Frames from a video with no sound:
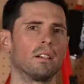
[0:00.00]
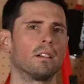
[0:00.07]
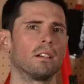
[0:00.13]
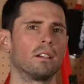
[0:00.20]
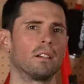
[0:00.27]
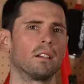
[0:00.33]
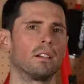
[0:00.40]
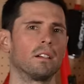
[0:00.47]

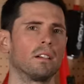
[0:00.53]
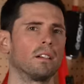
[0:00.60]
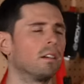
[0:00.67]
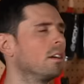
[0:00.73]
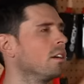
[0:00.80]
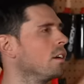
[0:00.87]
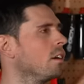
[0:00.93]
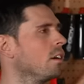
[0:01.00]

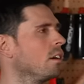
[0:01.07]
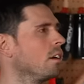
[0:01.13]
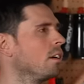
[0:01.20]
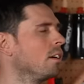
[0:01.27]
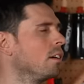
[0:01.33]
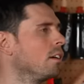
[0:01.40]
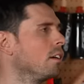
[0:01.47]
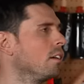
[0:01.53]

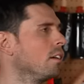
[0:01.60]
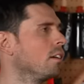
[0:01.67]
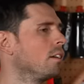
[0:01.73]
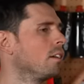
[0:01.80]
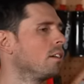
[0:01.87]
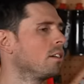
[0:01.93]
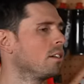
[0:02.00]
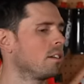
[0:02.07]

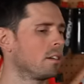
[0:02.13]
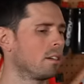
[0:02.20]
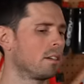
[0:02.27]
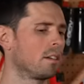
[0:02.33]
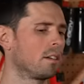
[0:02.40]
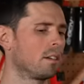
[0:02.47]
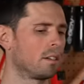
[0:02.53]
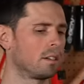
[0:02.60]

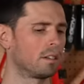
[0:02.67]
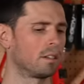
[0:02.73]
(silent)